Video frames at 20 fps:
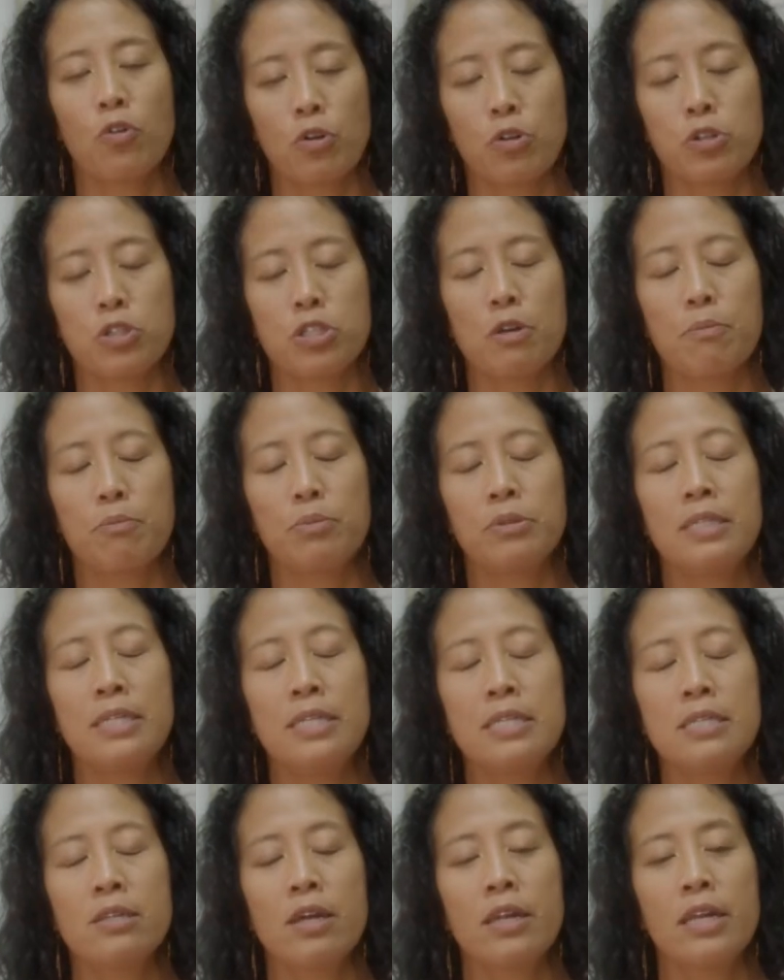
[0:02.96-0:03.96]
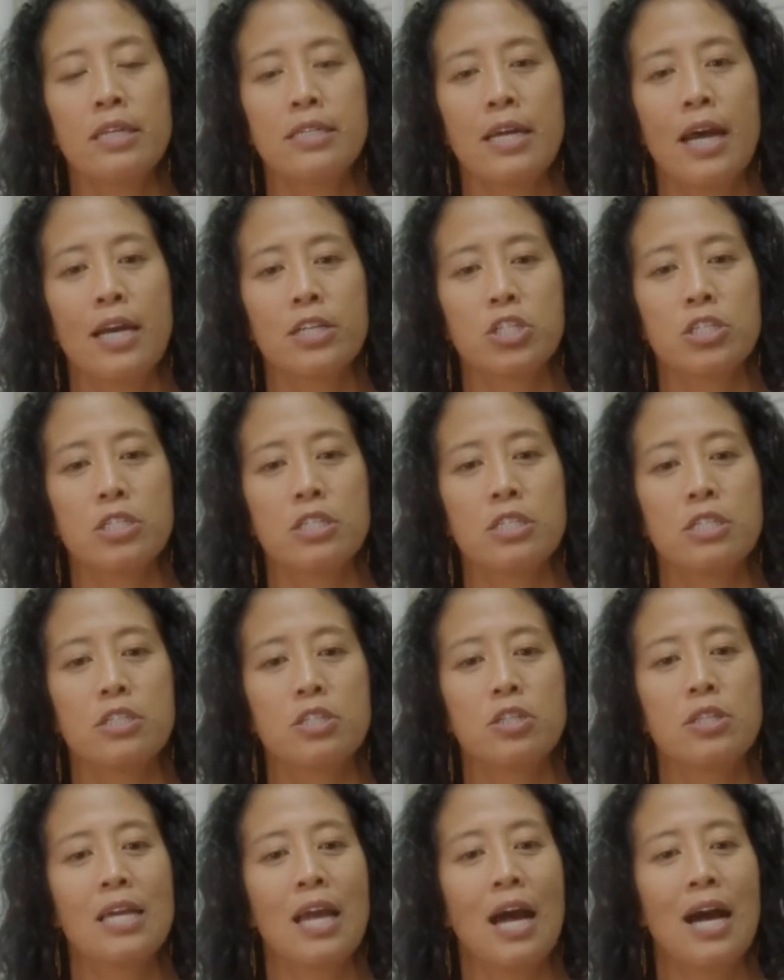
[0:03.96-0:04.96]
first, please not attach
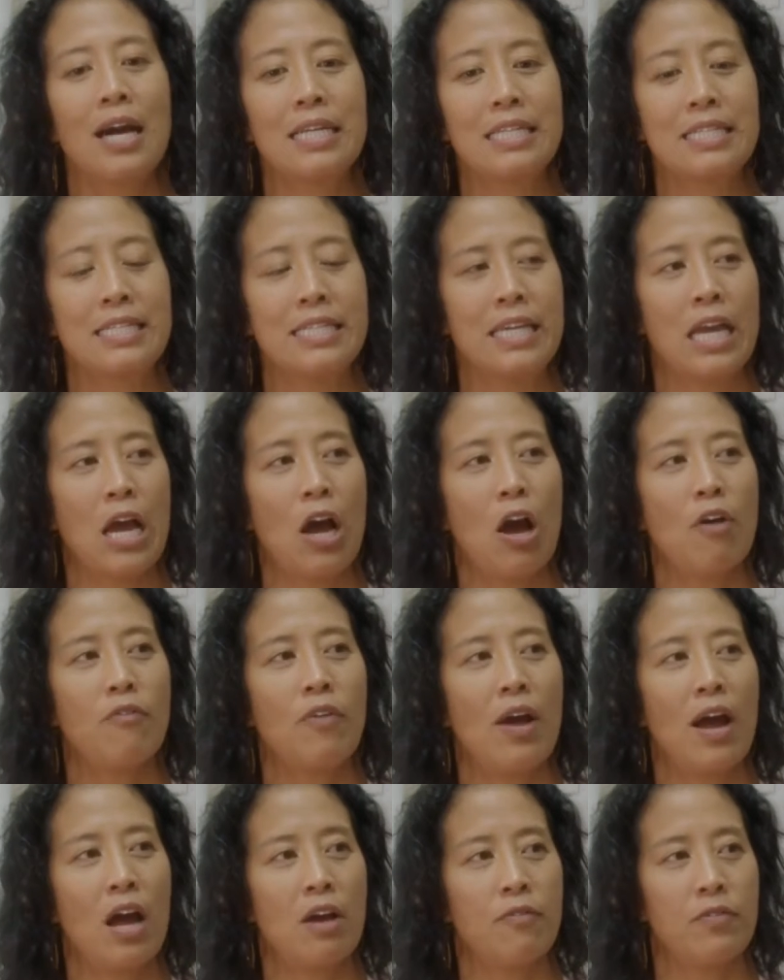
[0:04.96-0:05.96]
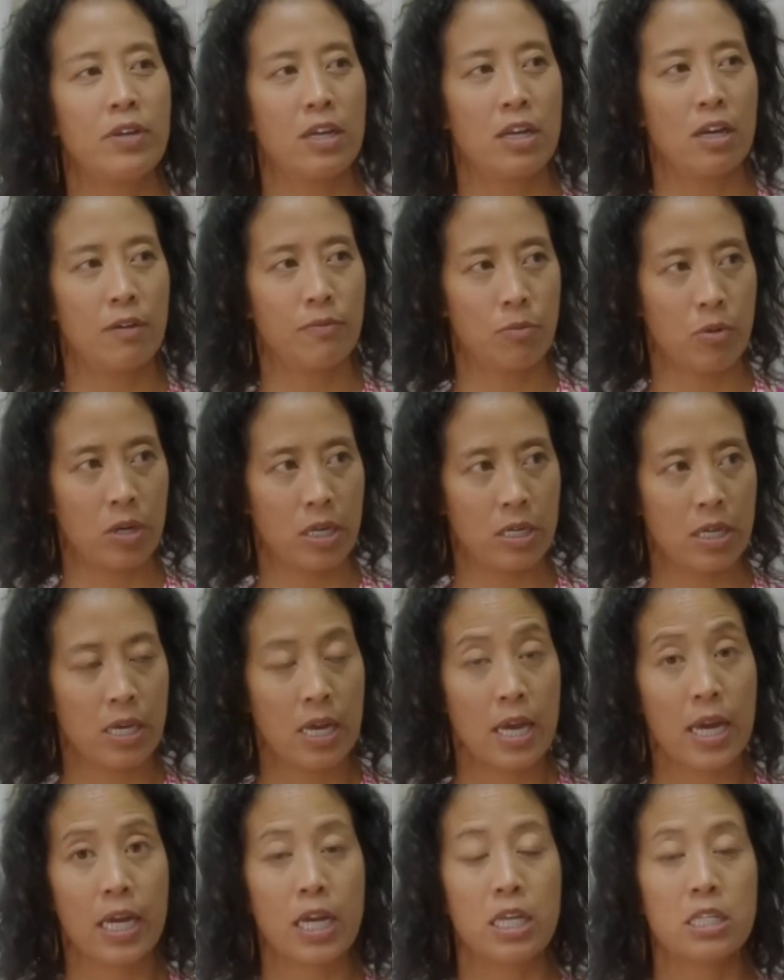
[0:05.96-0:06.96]
to the idea of having an upgrade,
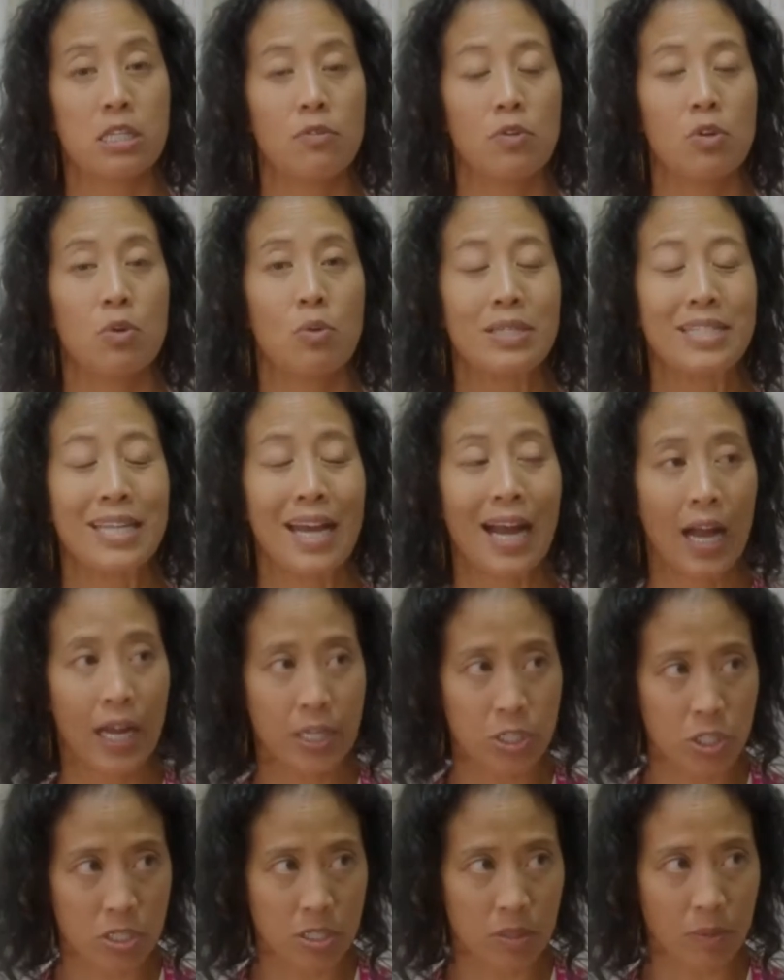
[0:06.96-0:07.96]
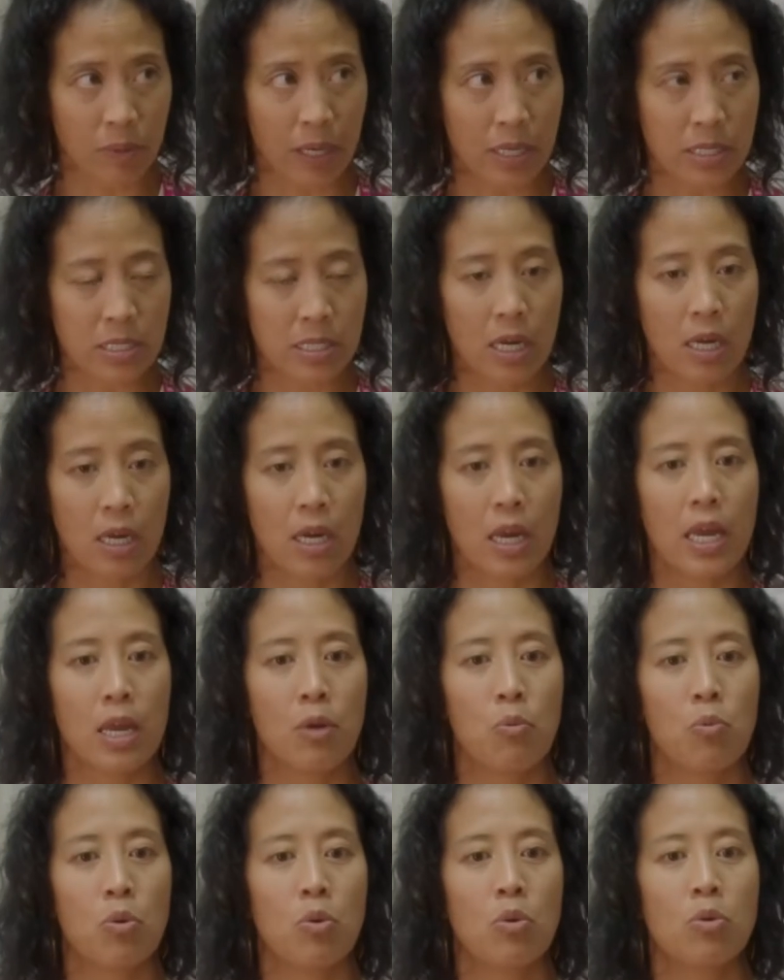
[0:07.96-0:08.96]
because mm-hmm. if you attach to it,
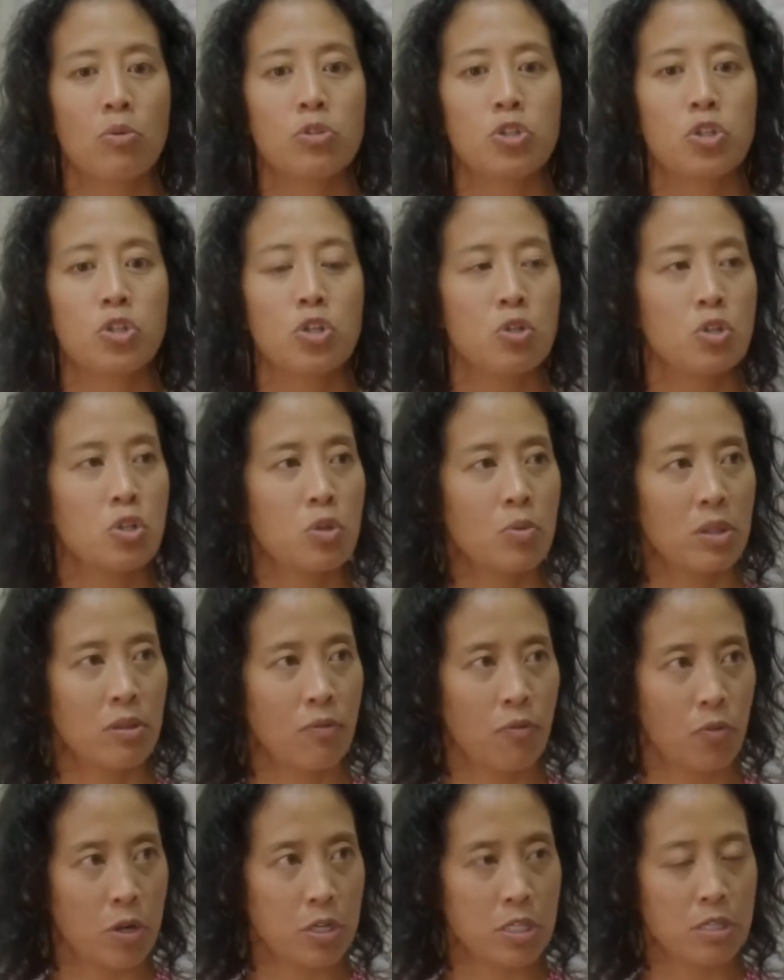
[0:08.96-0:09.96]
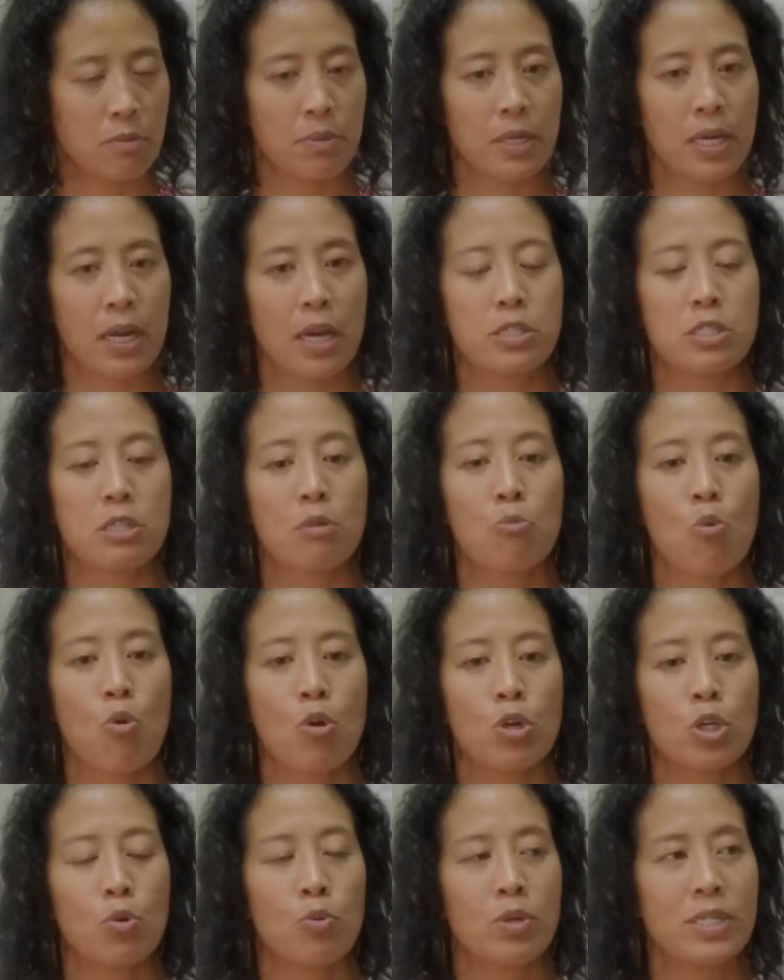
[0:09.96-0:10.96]
it will shoot you in the foot, because the
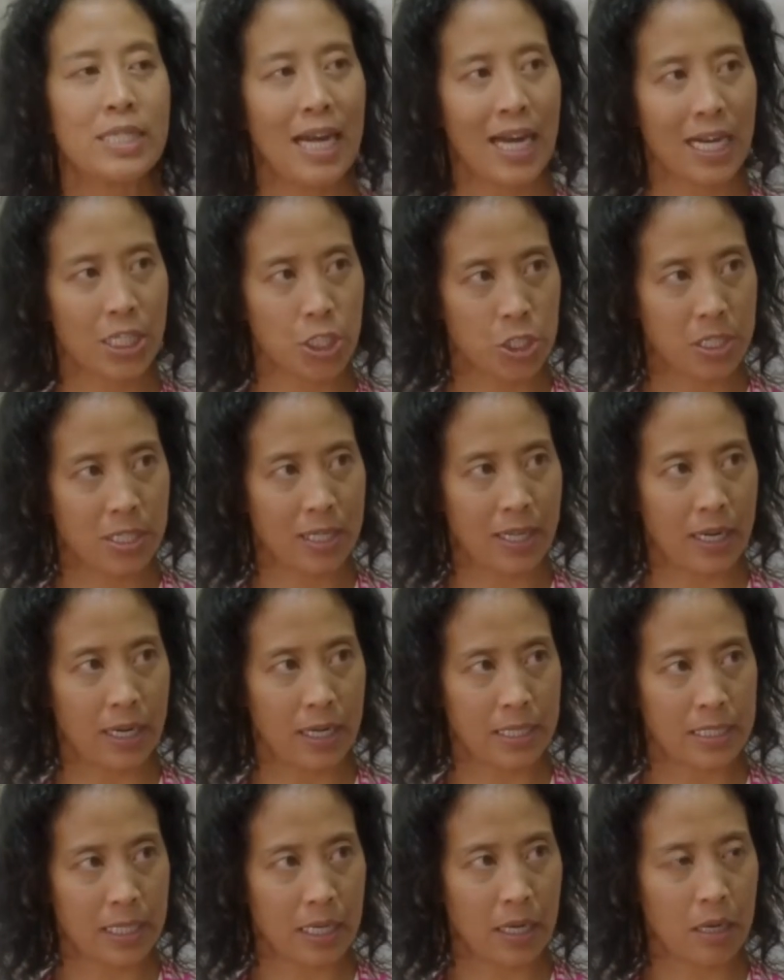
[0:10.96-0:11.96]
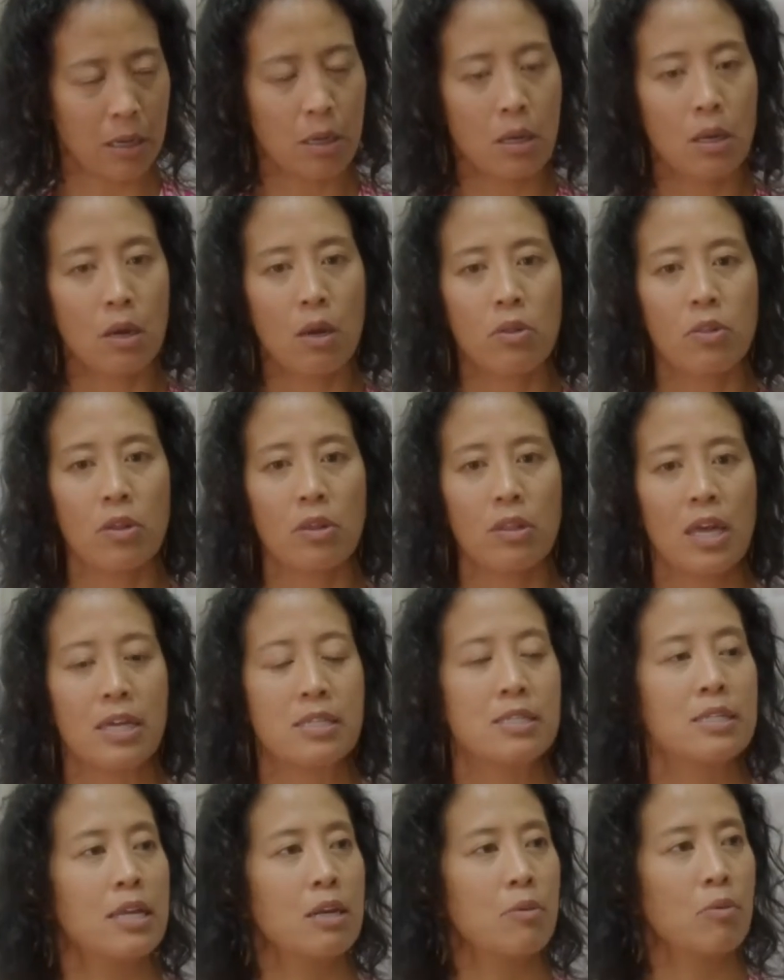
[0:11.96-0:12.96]
more you attach to that idea, the
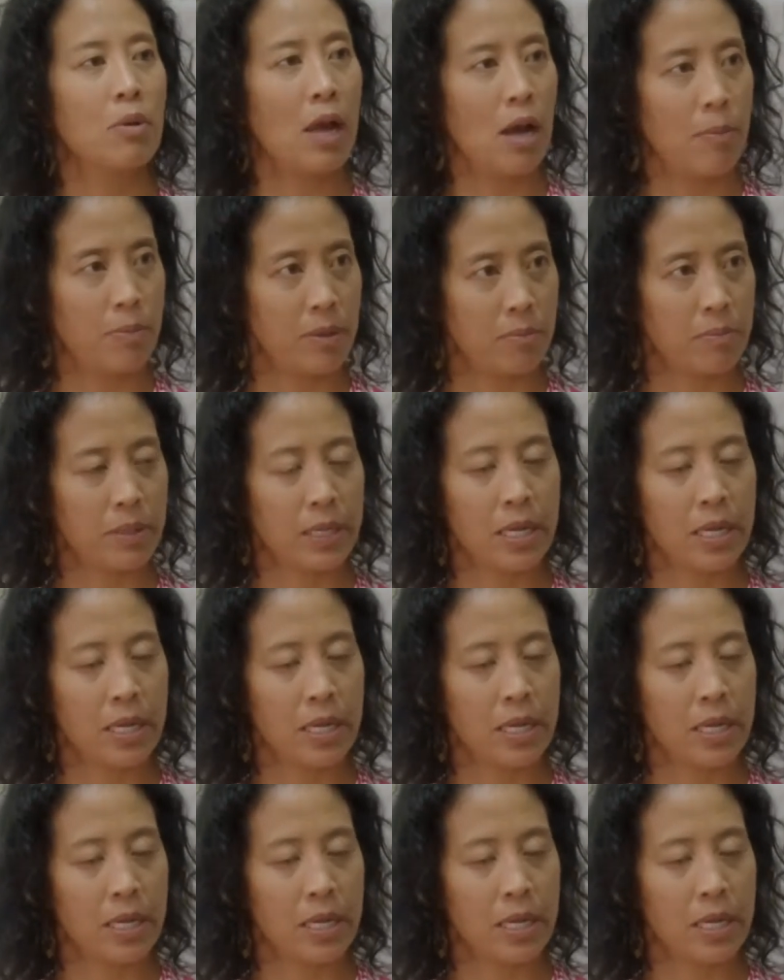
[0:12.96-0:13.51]
less that it will happen.